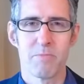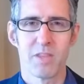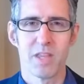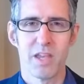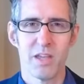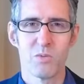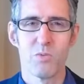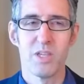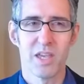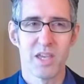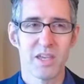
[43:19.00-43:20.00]
And we
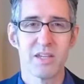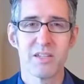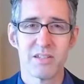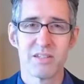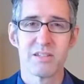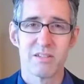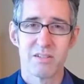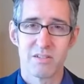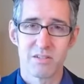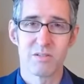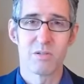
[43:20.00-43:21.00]
can
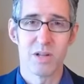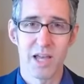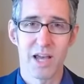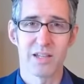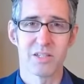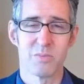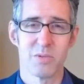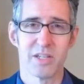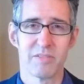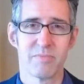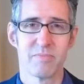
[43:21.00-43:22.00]
relax a
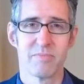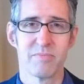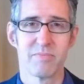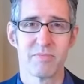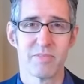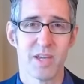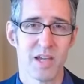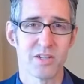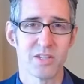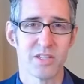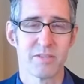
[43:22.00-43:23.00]
bit, actually.